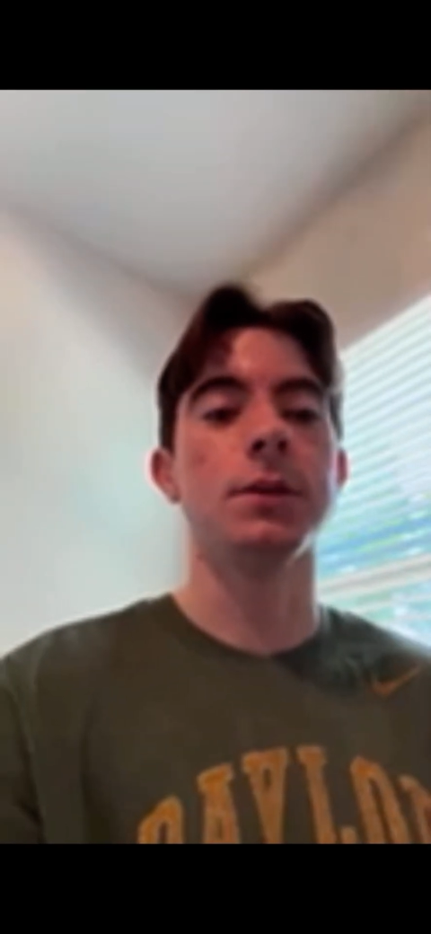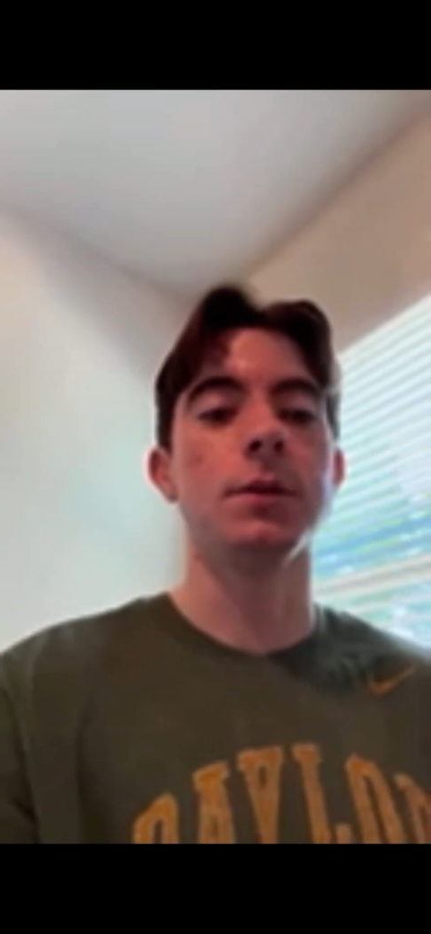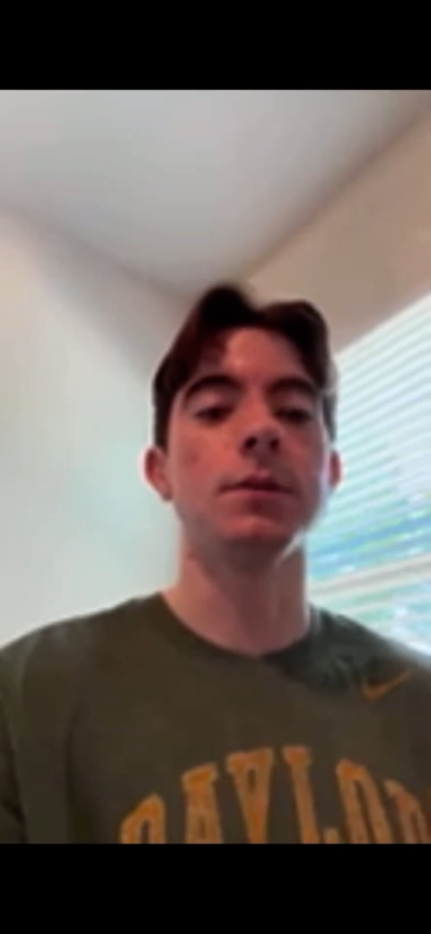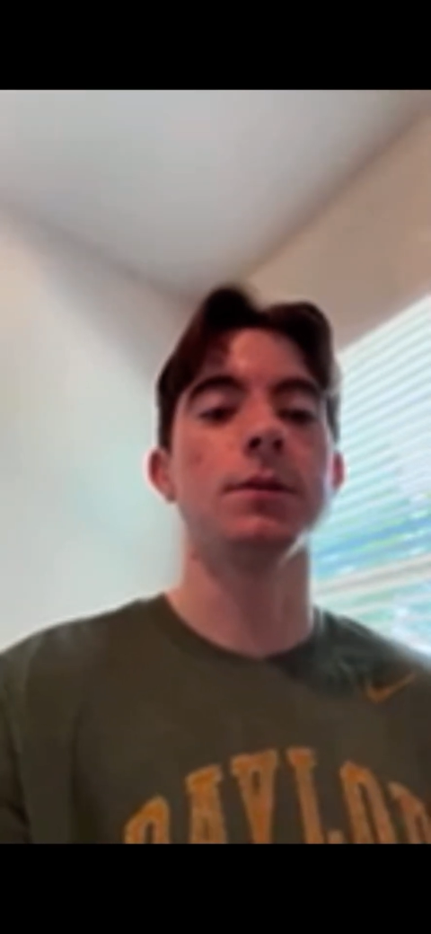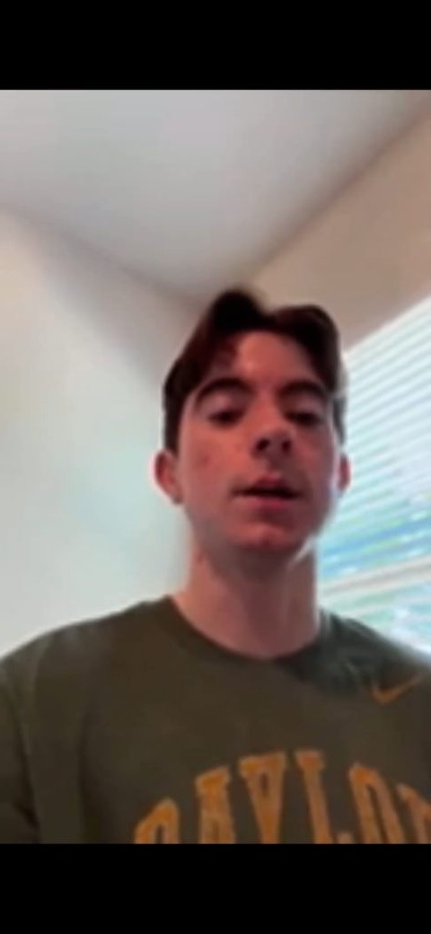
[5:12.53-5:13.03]

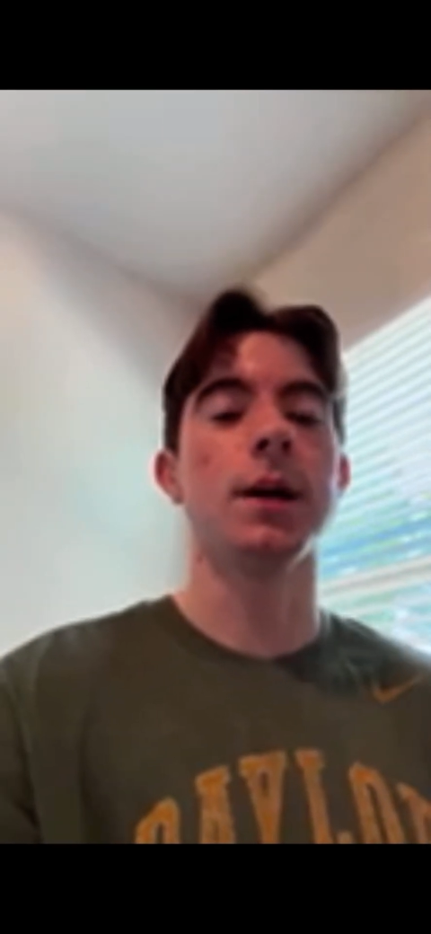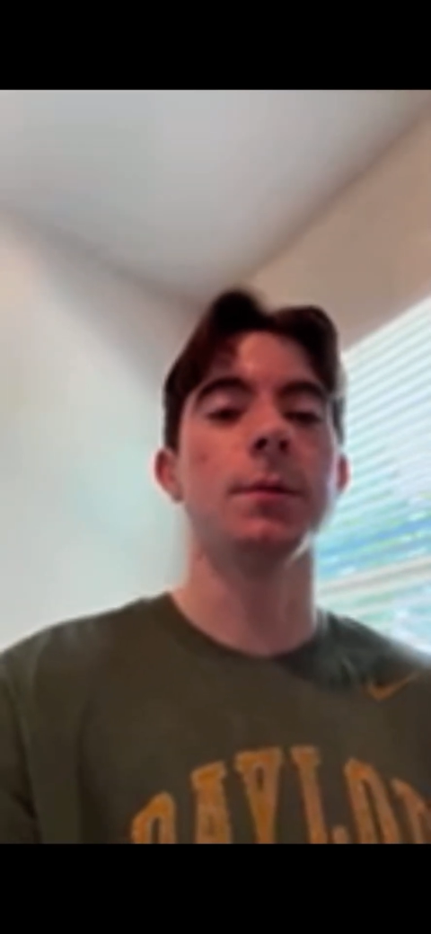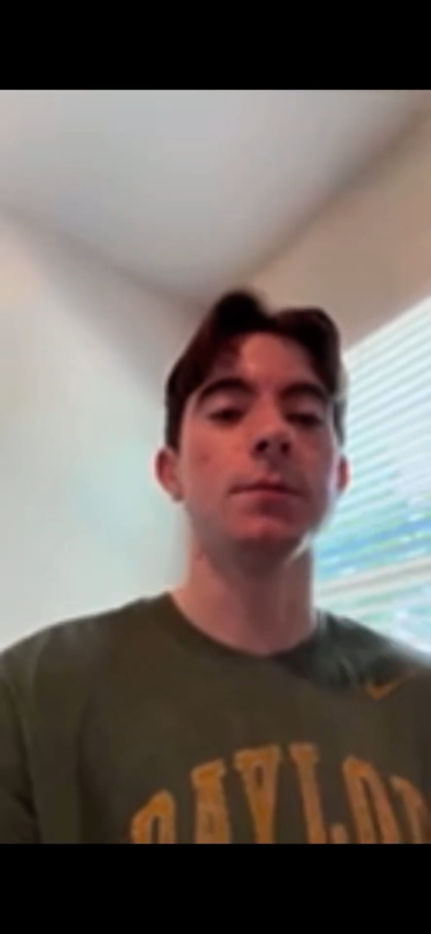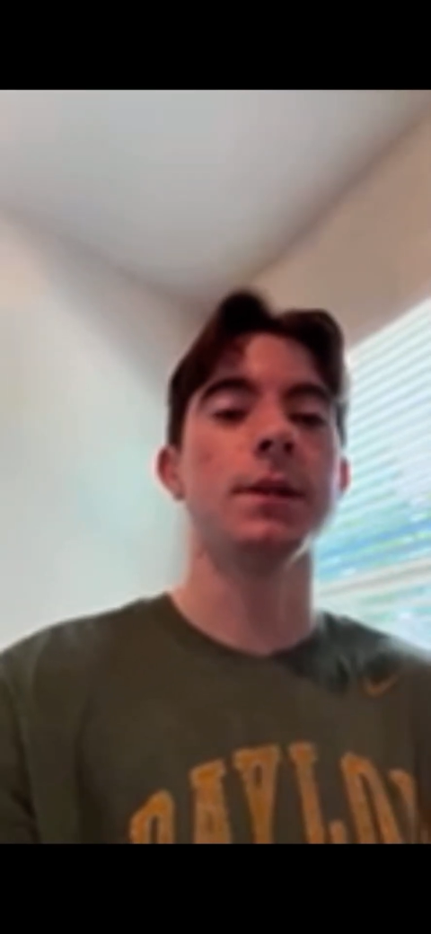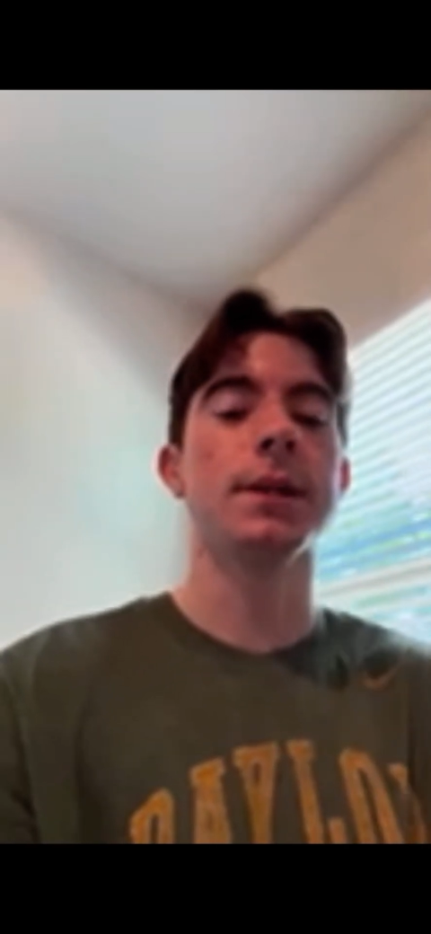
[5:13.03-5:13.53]
use
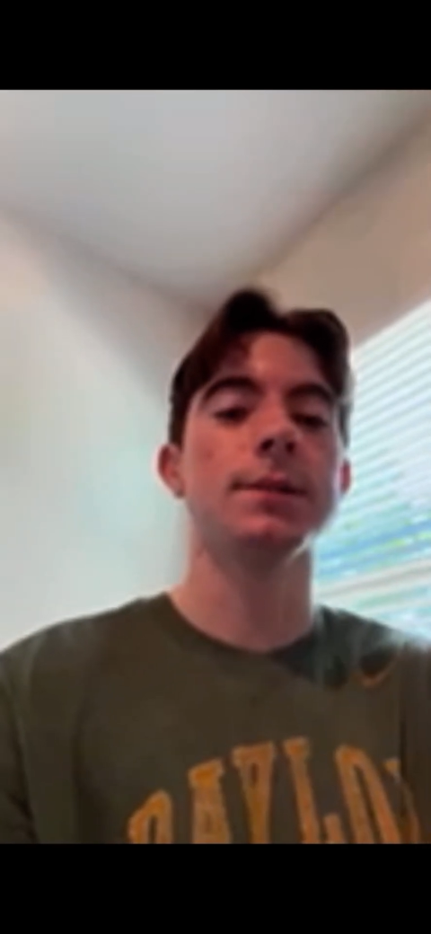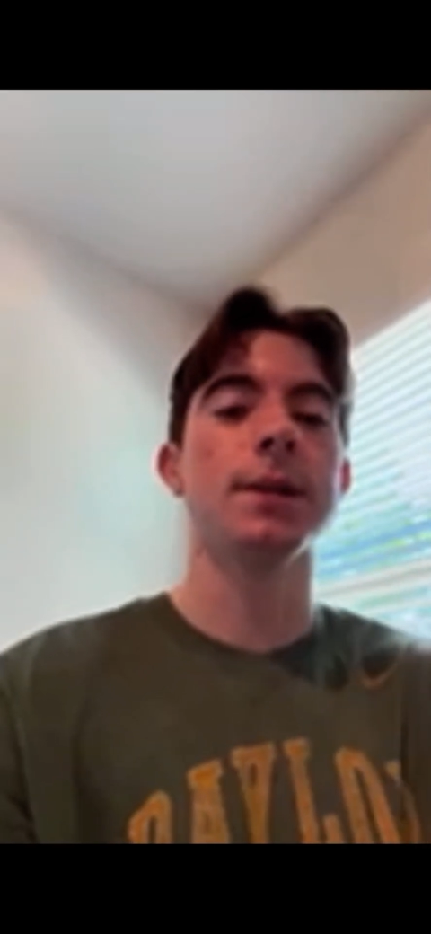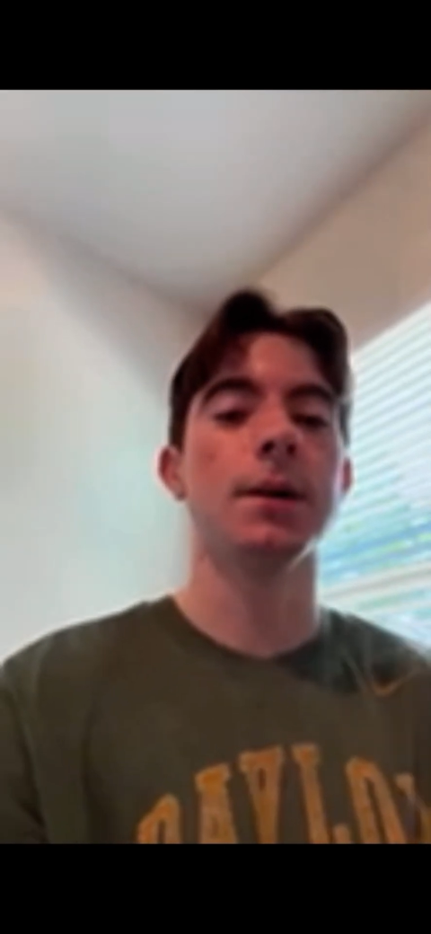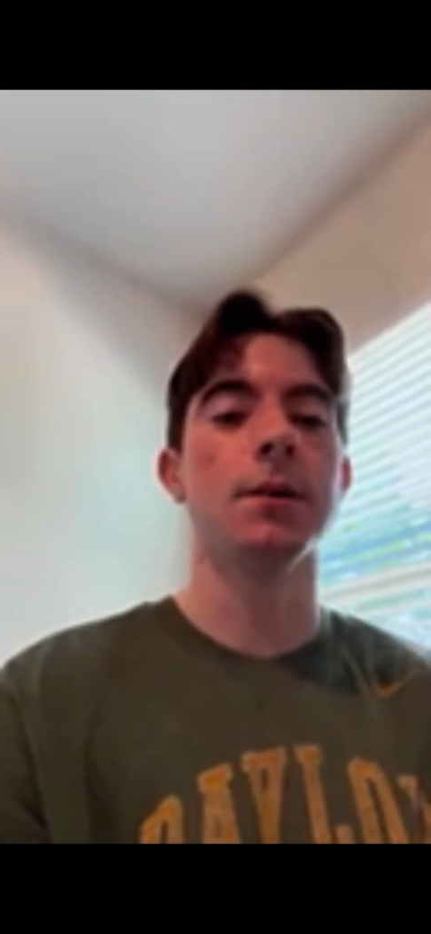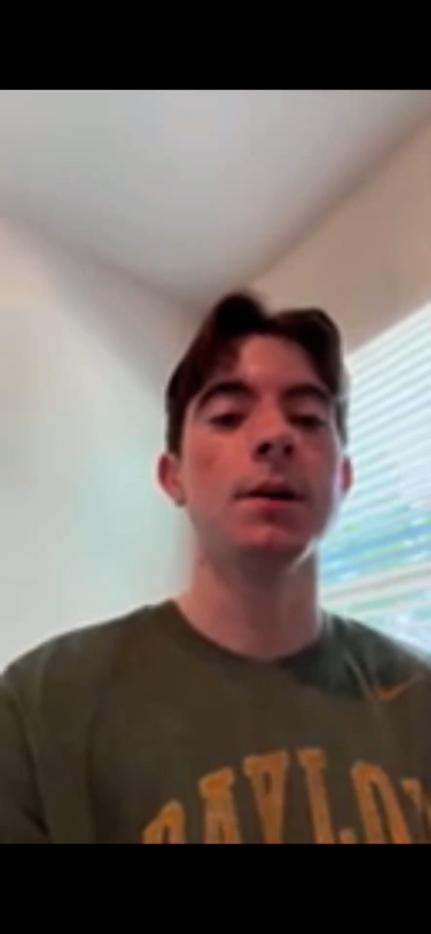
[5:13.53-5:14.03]
the
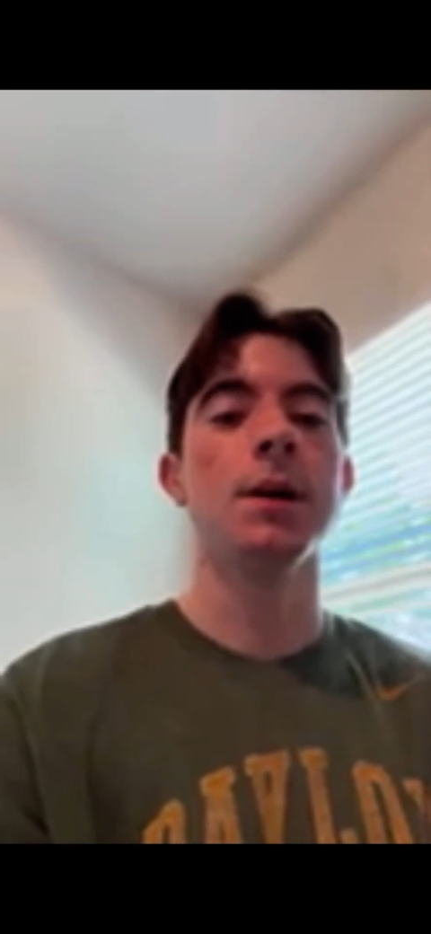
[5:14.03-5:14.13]
Excel